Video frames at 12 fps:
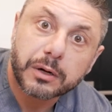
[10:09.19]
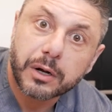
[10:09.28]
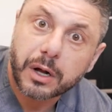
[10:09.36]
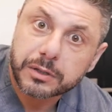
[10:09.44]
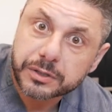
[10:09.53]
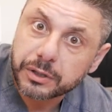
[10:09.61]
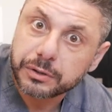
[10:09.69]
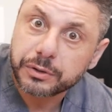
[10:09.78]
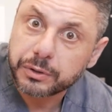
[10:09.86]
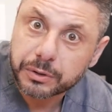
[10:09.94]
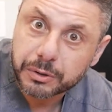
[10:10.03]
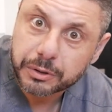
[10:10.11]
consult
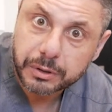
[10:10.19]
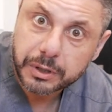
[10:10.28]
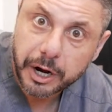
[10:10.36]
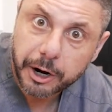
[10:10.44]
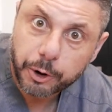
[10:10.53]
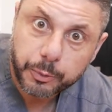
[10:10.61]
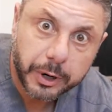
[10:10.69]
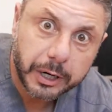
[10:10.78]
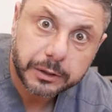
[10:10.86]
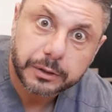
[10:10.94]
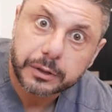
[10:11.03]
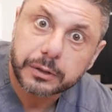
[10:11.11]
your local
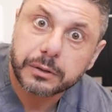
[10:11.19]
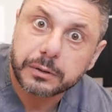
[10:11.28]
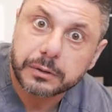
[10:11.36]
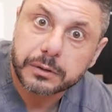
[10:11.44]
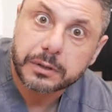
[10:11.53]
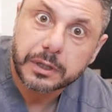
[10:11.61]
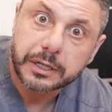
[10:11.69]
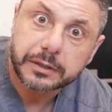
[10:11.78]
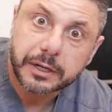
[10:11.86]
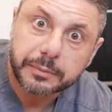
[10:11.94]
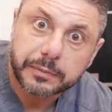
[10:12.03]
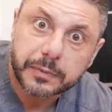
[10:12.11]
chiropractor. Let
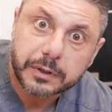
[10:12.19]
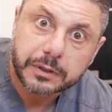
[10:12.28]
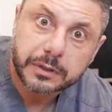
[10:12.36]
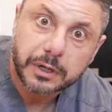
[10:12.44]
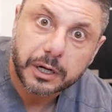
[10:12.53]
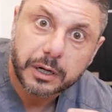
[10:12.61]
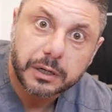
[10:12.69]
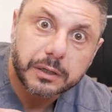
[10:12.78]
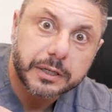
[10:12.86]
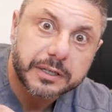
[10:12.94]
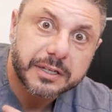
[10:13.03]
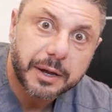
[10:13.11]
them
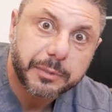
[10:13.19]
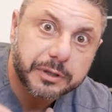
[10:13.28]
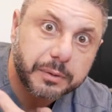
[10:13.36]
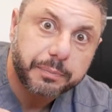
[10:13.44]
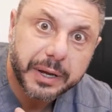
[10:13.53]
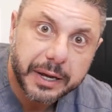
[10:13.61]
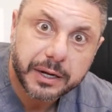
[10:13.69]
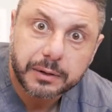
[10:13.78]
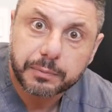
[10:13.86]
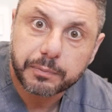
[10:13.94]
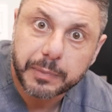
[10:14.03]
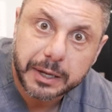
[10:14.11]
examine the pec,
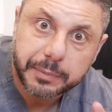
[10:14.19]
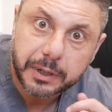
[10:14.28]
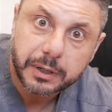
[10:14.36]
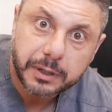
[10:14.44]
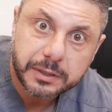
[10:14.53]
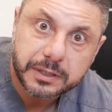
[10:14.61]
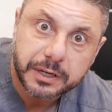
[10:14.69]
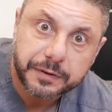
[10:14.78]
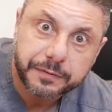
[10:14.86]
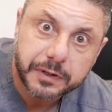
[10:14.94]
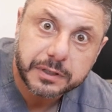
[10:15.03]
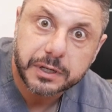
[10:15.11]
maybe see
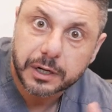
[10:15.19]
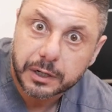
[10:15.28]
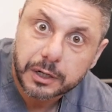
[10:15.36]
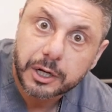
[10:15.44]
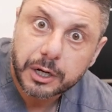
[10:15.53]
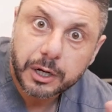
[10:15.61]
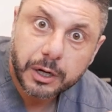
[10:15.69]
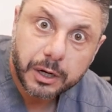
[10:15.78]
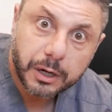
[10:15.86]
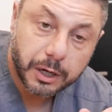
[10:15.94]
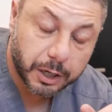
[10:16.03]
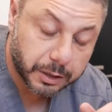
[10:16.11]
if it's a
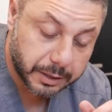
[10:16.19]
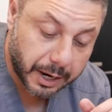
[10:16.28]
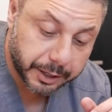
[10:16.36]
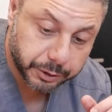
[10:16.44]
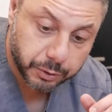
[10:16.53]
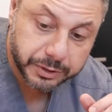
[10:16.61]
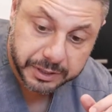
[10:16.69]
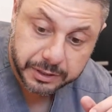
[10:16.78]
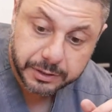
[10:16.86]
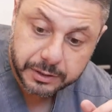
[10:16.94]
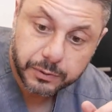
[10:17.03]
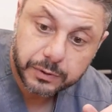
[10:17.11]

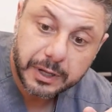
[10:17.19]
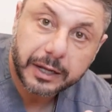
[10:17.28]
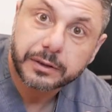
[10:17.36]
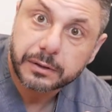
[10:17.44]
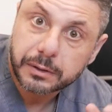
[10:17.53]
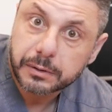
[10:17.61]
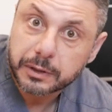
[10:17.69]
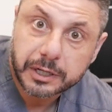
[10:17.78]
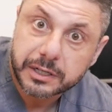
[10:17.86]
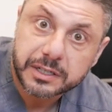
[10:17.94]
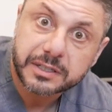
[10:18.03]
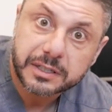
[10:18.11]
diagnosis that,
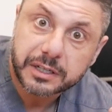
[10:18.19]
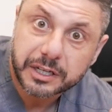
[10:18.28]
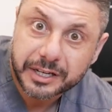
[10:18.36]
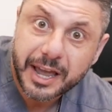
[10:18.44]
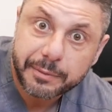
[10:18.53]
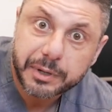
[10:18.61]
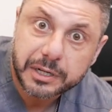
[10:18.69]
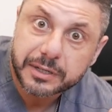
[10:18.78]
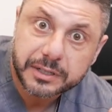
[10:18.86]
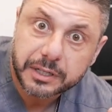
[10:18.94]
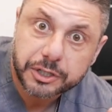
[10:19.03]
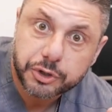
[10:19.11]
because it can be
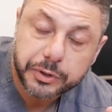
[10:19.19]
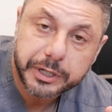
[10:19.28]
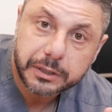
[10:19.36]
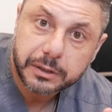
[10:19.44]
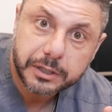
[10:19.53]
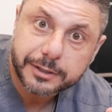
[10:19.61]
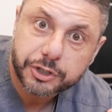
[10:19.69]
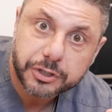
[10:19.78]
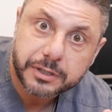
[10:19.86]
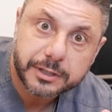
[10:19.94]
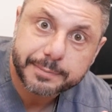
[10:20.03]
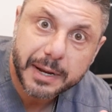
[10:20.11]
easily treated. It's
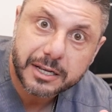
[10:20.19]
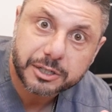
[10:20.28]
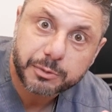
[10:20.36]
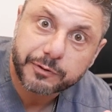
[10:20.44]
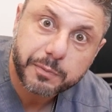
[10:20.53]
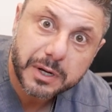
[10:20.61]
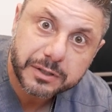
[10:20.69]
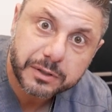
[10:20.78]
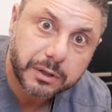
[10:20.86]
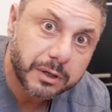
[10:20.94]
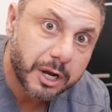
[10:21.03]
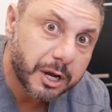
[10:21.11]
just a spasm of a
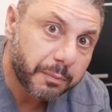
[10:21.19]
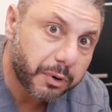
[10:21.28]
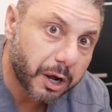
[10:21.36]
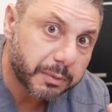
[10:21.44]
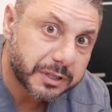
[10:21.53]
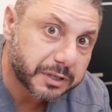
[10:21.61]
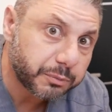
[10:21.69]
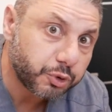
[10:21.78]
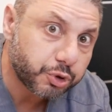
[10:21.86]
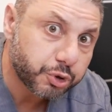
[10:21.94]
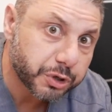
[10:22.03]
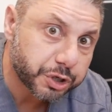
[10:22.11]
muscle, probably some
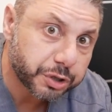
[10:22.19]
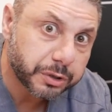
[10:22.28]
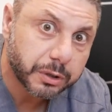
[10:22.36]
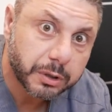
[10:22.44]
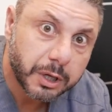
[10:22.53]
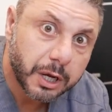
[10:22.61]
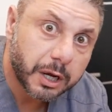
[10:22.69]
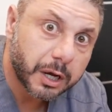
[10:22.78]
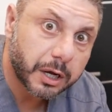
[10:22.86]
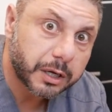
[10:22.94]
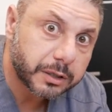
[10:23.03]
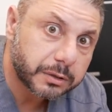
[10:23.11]
nutritional
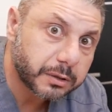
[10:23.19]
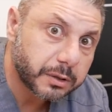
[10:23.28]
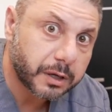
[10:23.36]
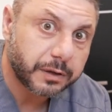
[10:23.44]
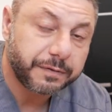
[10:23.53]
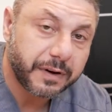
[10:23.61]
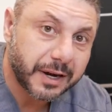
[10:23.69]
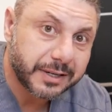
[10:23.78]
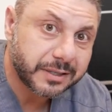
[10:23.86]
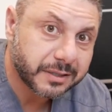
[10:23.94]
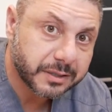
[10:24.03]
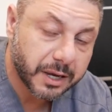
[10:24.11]

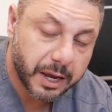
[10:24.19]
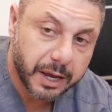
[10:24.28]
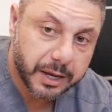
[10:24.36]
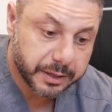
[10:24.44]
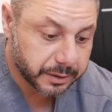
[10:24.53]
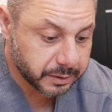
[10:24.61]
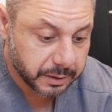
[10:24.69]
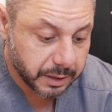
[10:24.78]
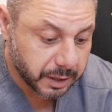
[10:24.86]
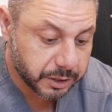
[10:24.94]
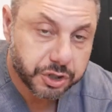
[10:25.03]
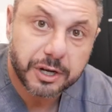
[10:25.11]
advice and
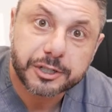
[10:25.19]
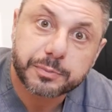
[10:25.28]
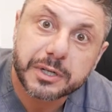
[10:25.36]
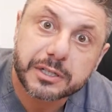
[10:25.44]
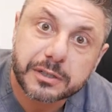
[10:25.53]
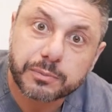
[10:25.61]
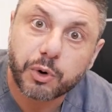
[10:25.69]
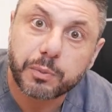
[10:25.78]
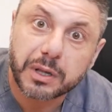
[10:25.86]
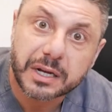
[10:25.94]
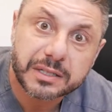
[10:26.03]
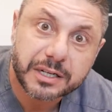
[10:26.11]
adjustments,
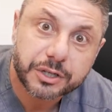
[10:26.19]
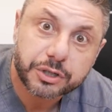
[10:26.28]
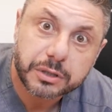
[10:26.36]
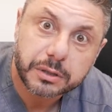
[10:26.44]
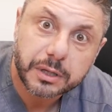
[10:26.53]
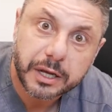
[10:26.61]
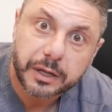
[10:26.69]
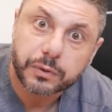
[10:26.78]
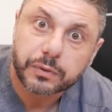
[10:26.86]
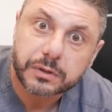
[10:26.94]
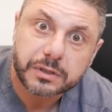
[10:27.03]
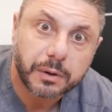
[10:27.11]
mobilization,
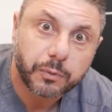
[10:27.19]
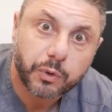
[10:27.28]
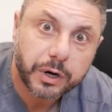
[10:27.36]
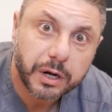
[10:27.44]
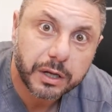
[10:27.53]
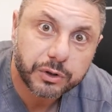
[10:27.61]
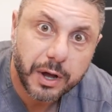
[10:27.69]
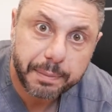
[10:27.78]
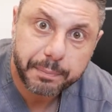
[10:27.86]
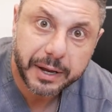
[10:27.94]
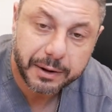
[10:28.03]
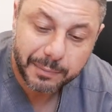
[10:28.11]
and some work on
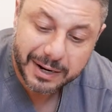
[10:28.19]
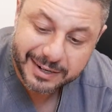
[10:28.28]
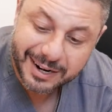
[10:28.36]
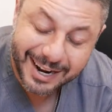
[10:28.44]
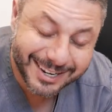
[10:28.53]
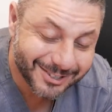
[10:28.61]
that pec minor. I